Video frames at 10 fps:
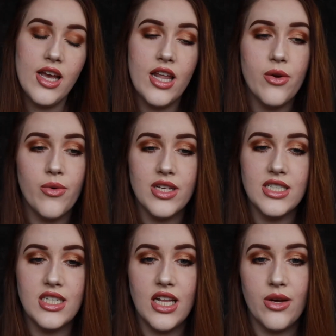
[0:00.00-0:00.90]
And it
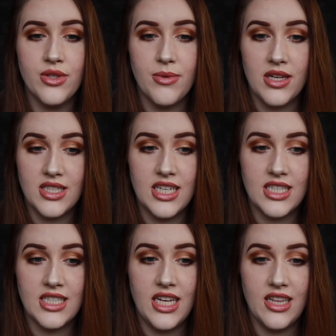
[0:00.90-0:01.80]
wasn't until I was about
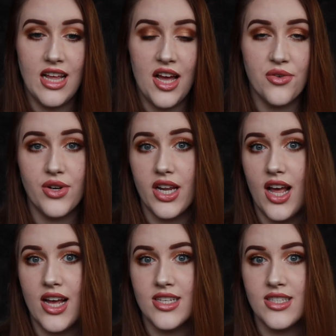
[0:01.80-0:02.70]
sixteen that I
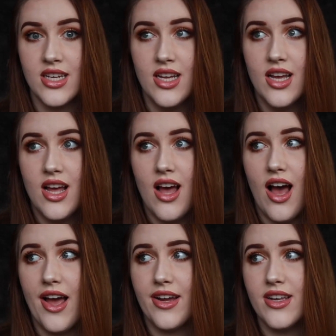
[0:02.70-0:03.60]
realized
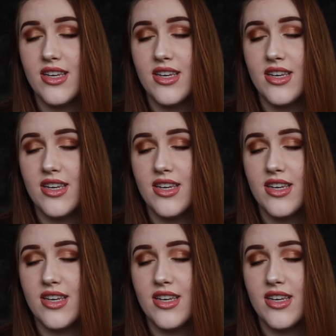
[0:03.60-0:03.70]
I could